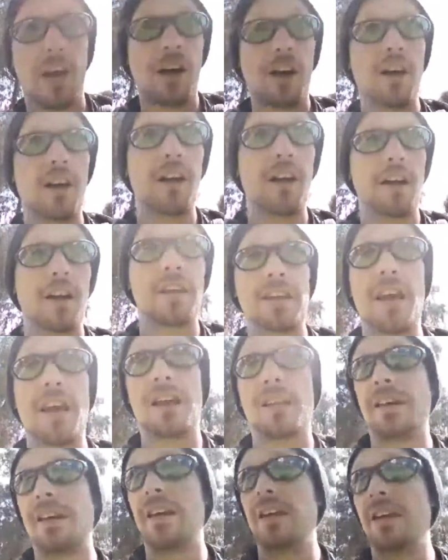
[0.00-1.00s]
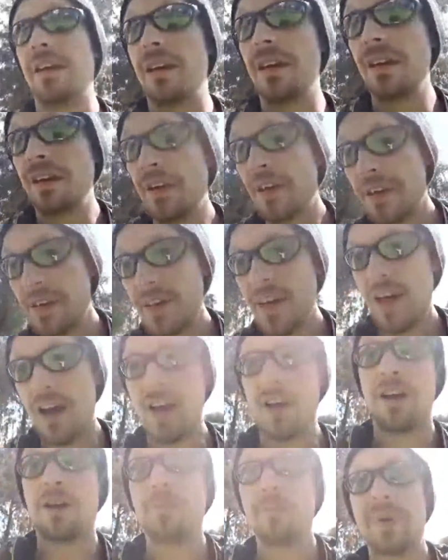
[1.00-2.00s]
R. Kelly
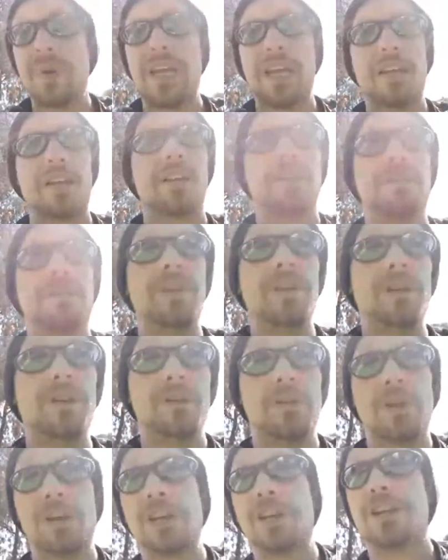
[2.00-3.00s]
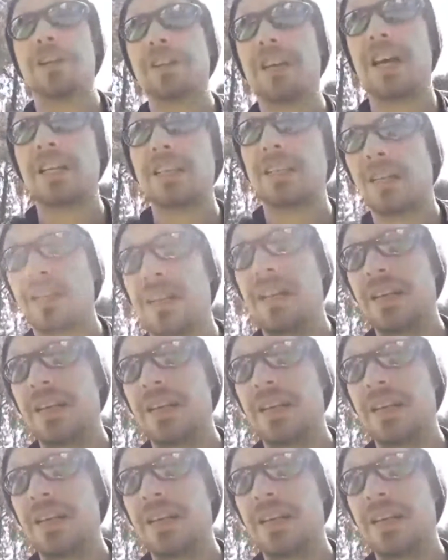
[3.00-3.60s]
interview? What are your thoughts on